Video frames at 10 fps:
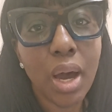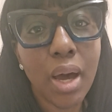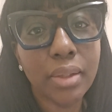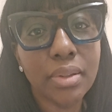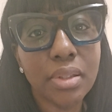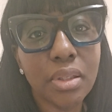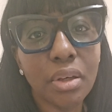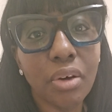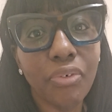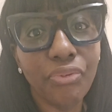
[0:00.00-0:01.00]
at
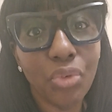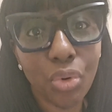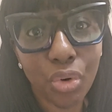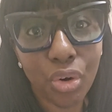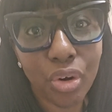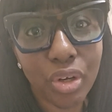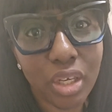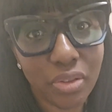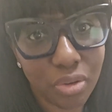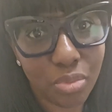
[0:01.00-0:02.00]
4 in the